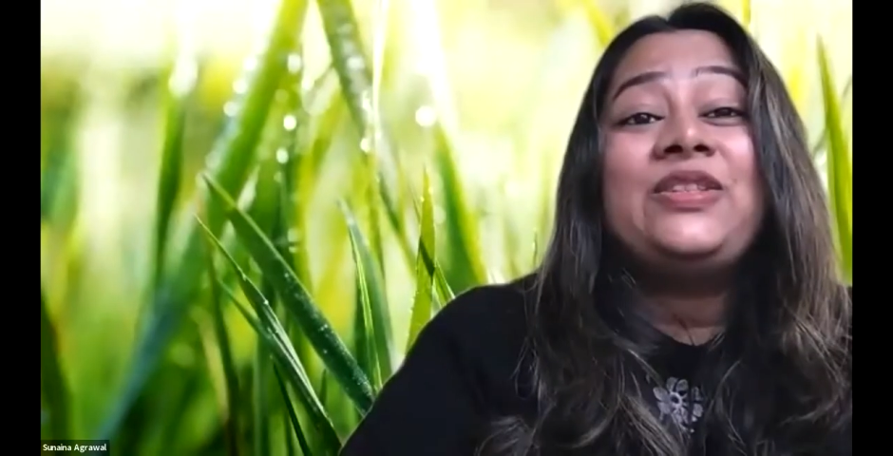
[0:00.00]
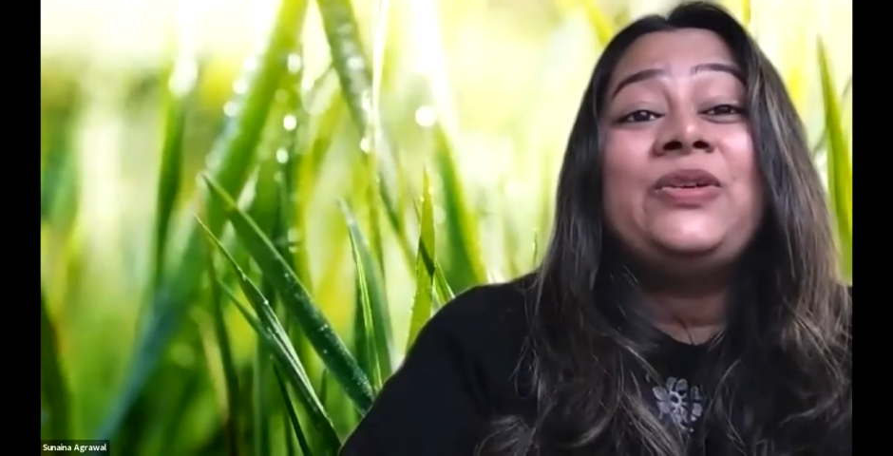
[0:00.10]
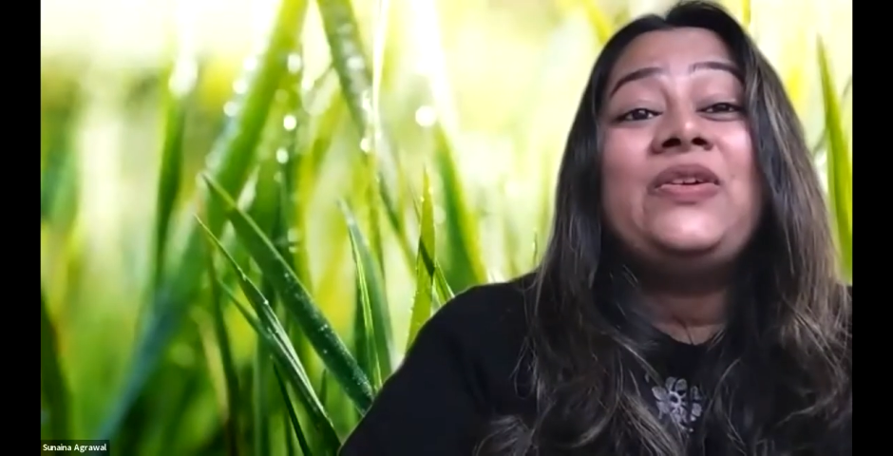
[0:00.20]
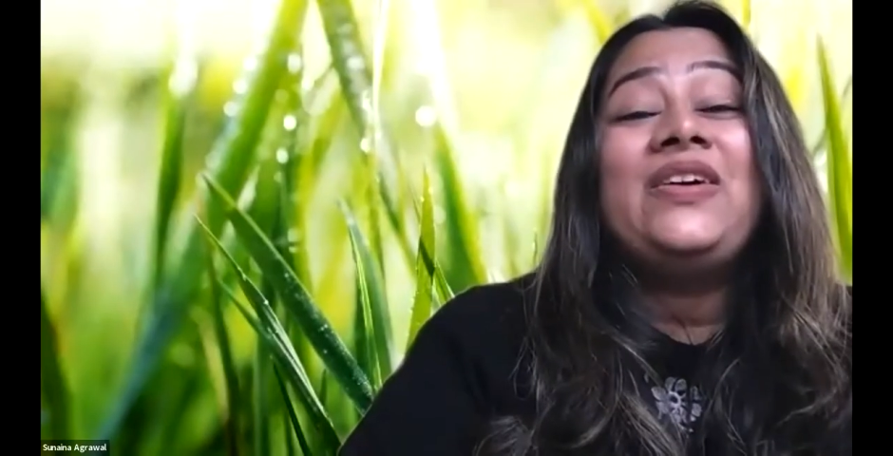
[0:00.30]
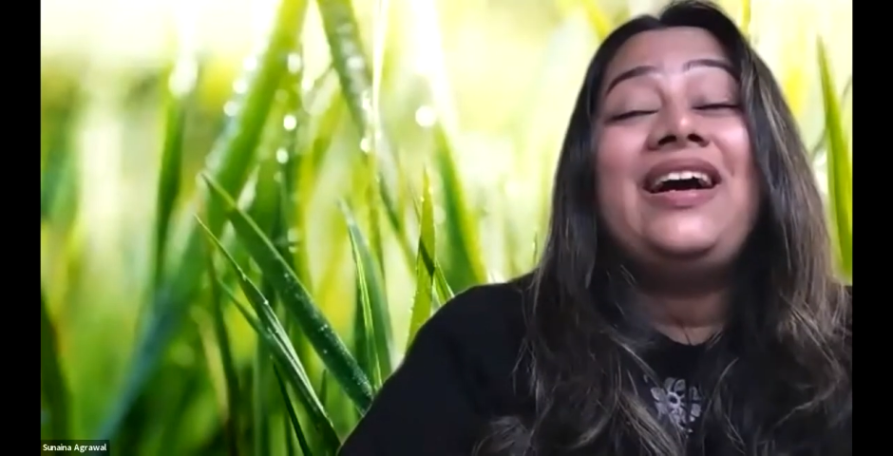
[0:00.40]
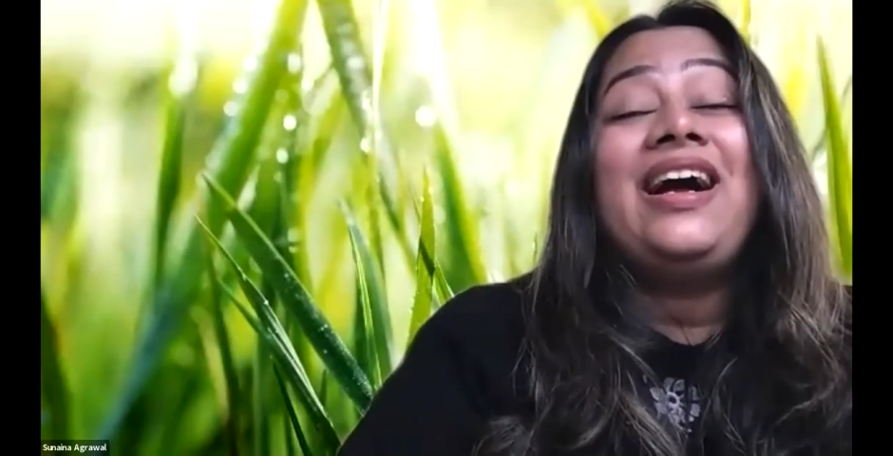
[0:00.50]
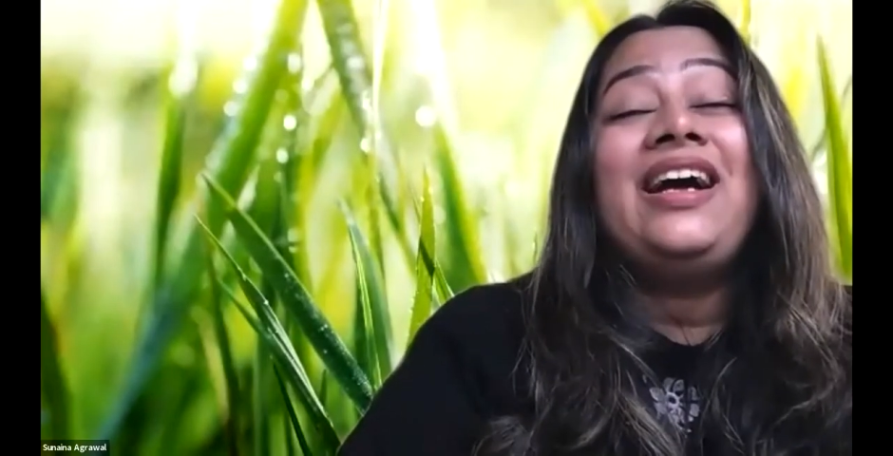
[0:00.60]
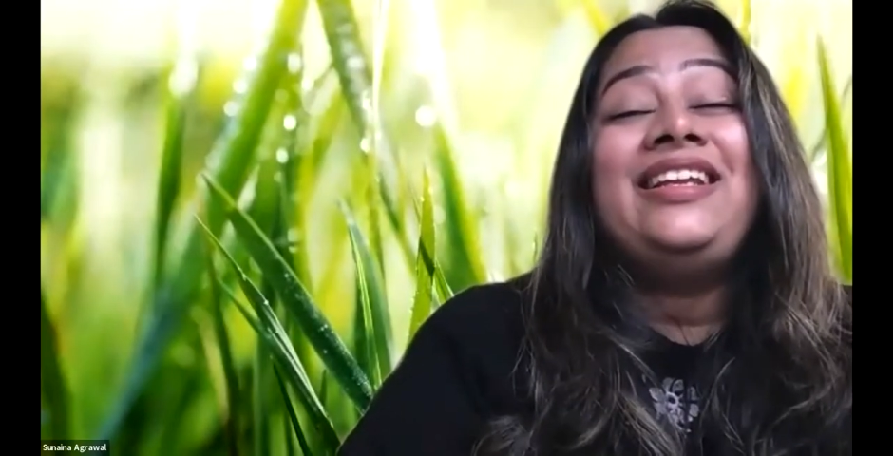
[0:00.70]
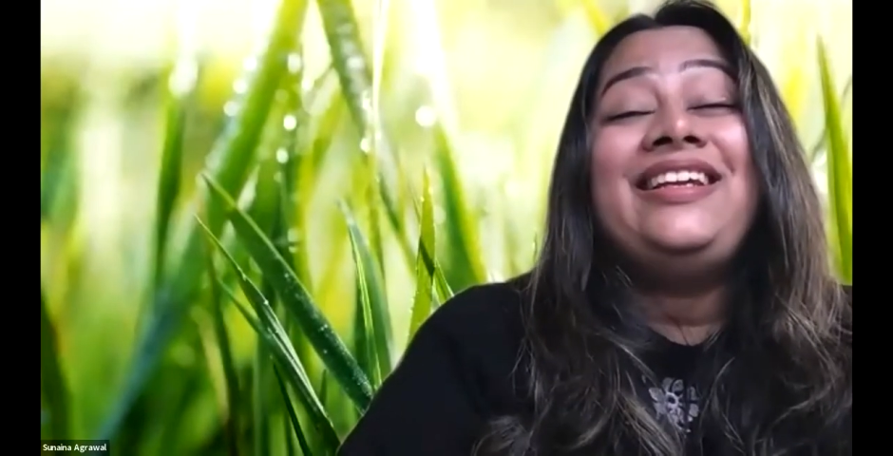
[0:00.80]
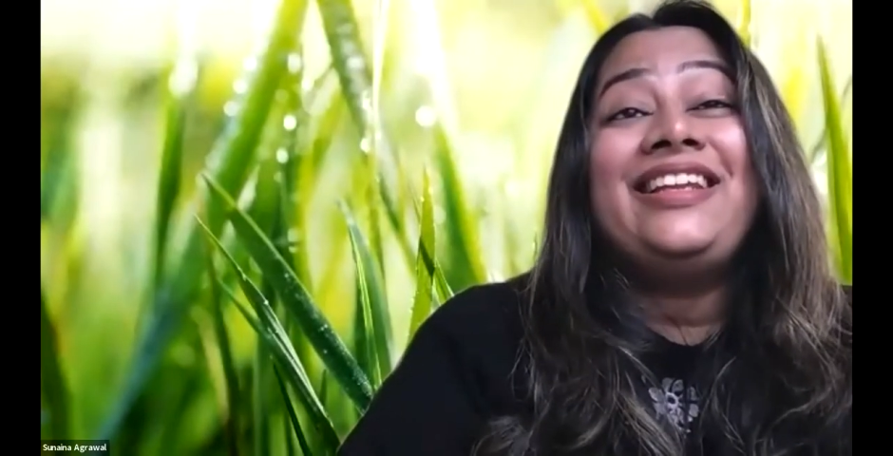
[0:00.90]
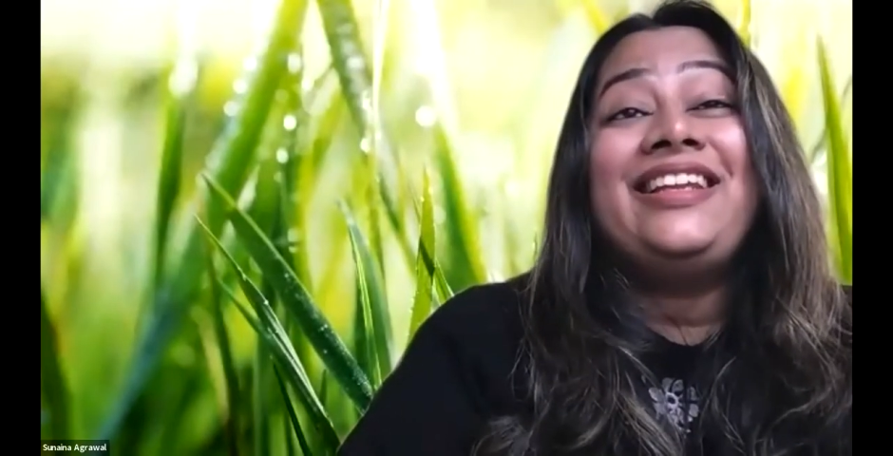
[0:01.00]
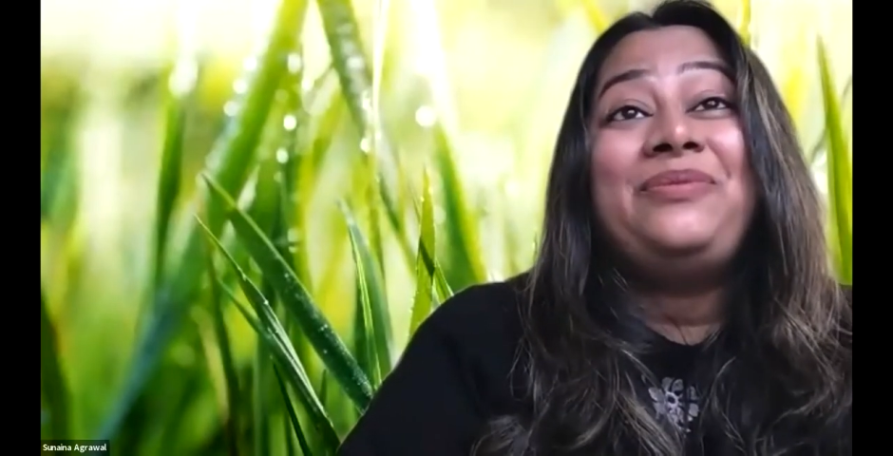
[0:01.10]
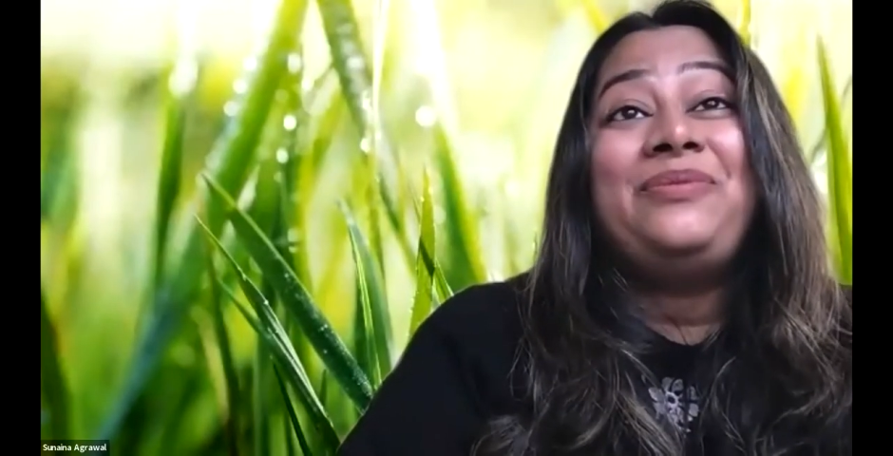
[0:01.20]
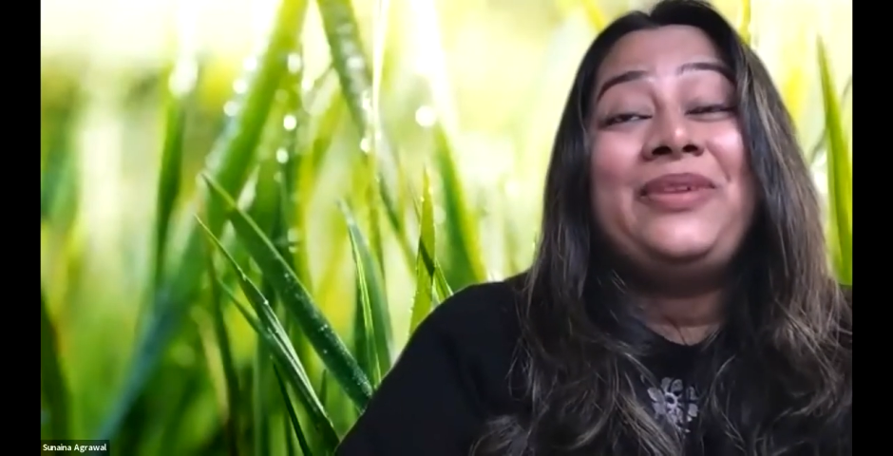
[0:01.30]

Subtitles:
So, honey, let me